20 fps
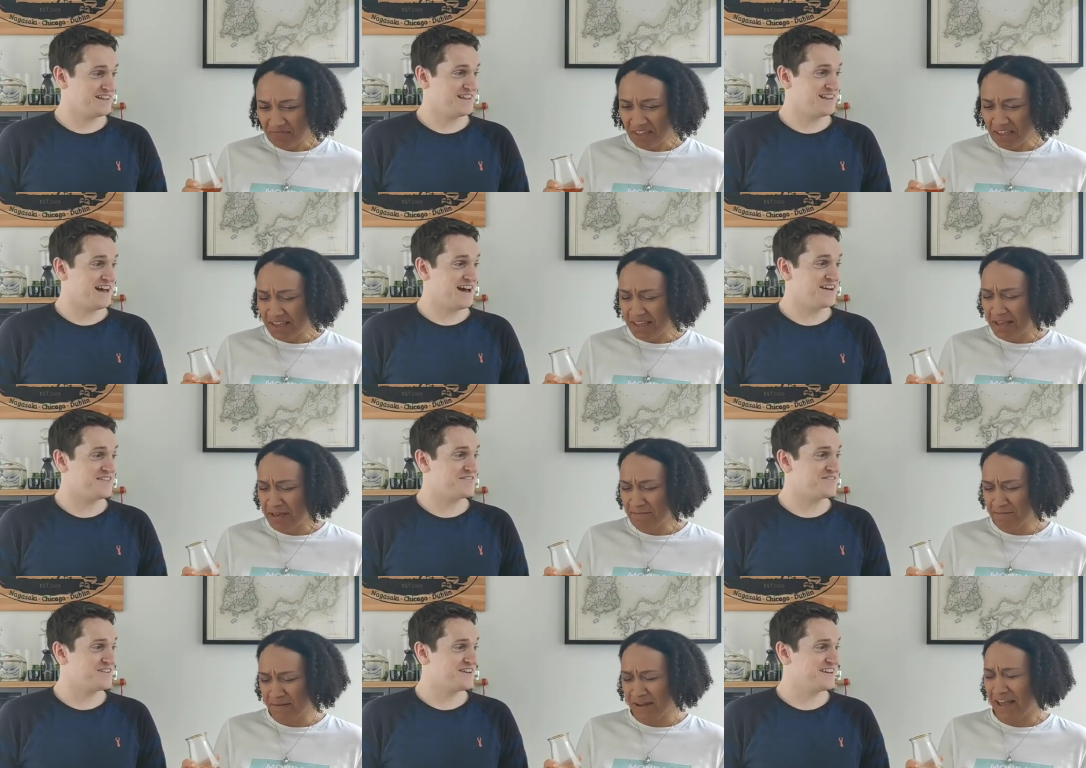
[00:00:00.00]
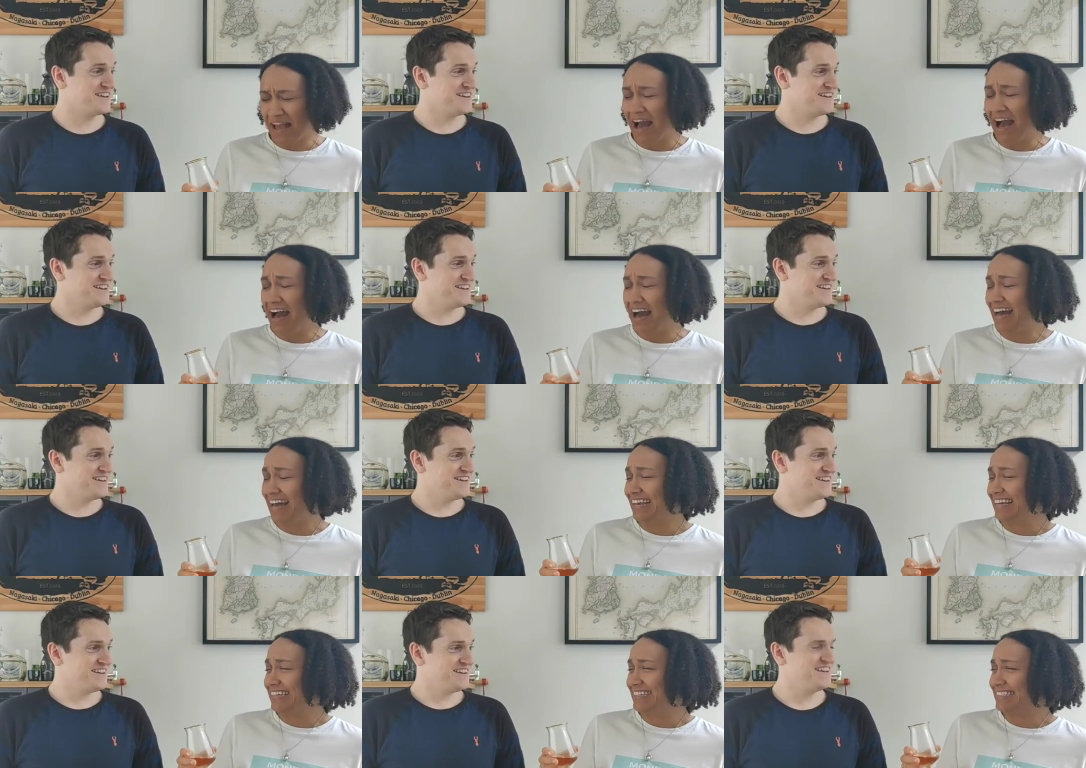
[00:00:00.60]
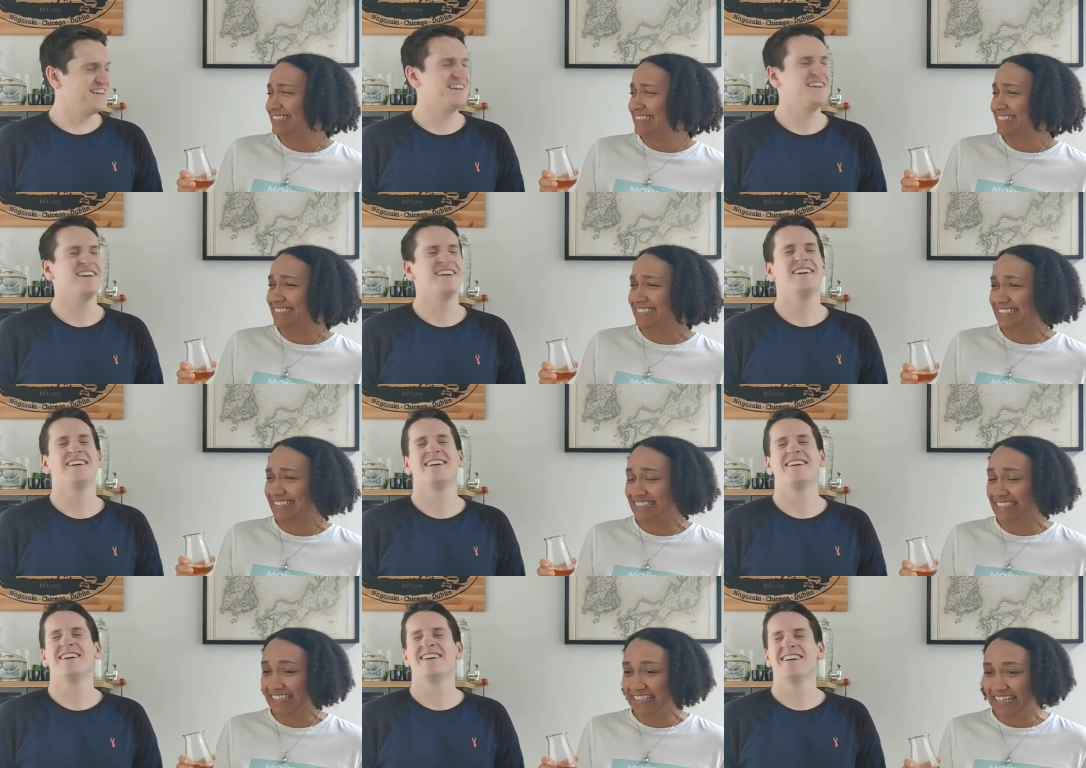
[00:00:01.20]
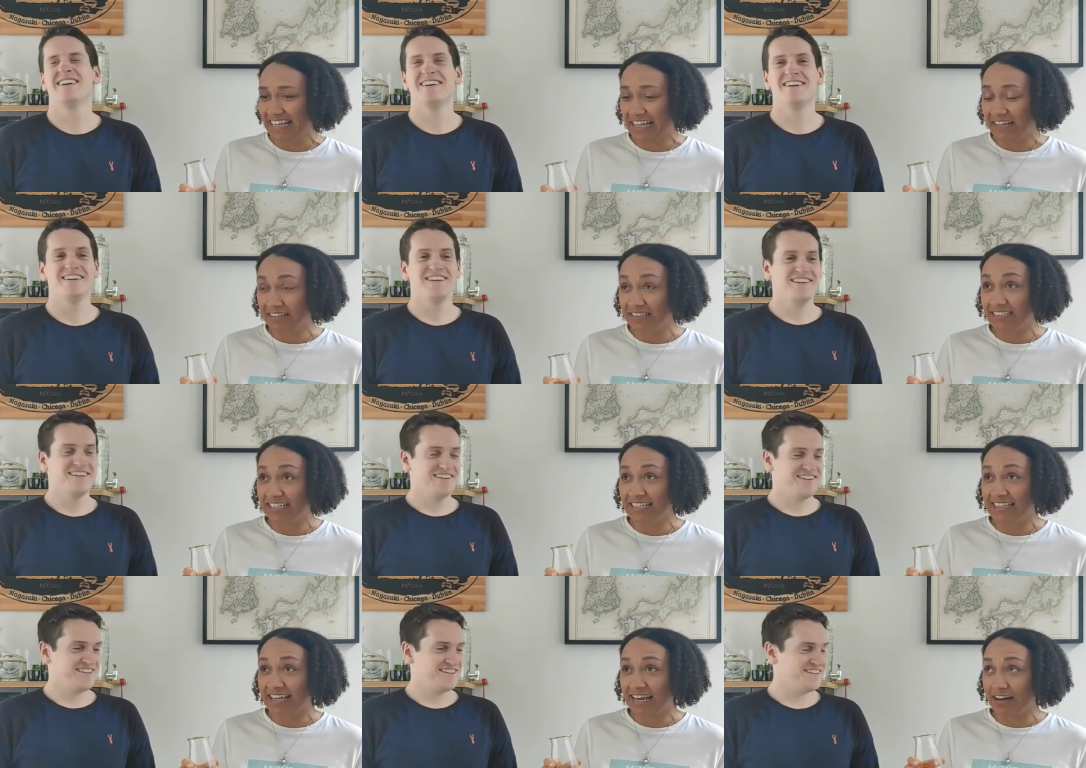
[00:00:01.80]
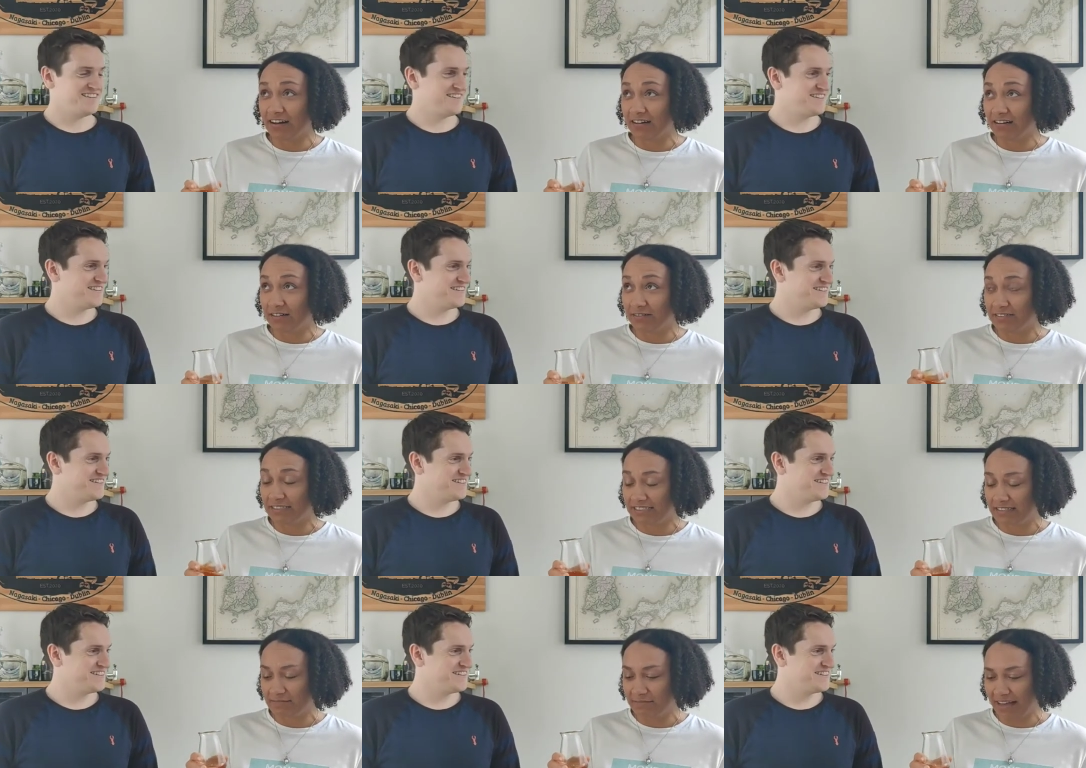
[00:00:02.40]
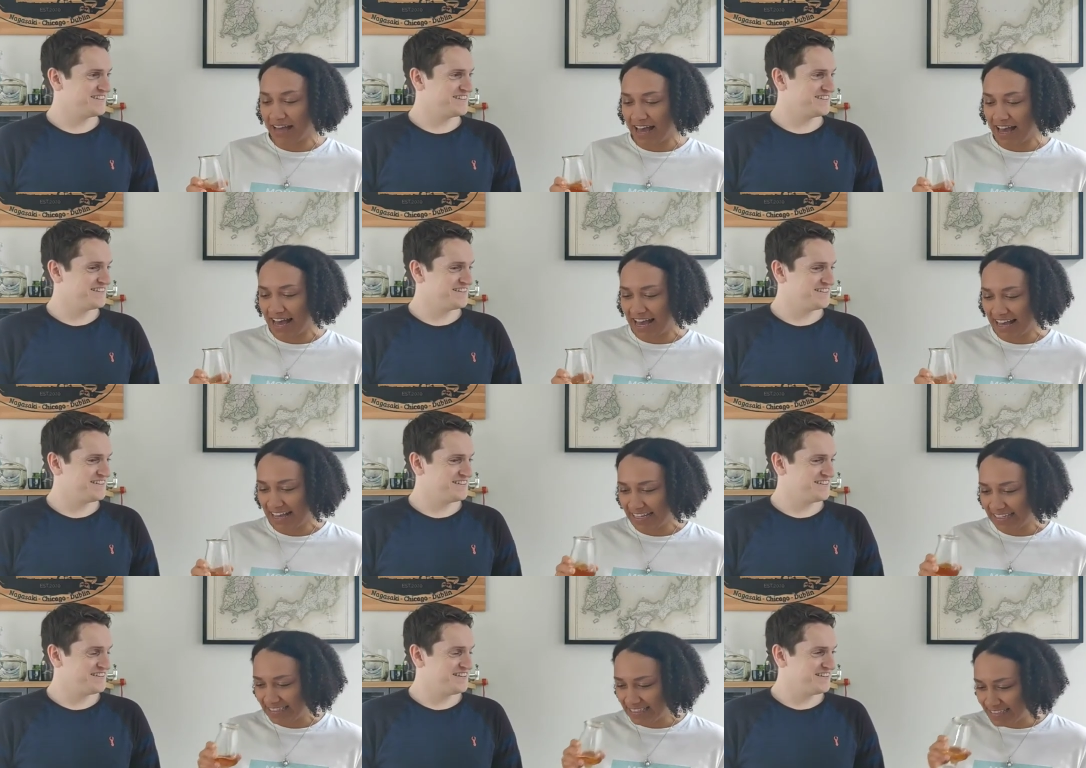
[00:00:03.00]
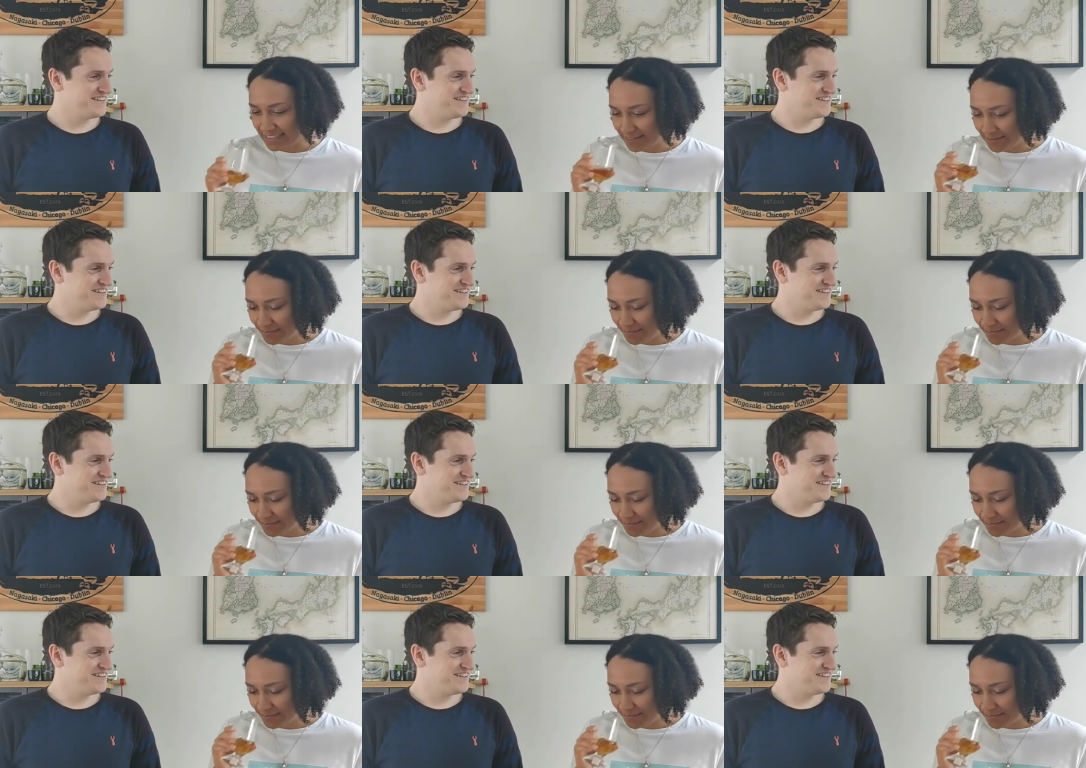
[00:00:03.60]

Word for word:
Speaker 1: It hit my eyes. It was like the alcohol was in my eyes.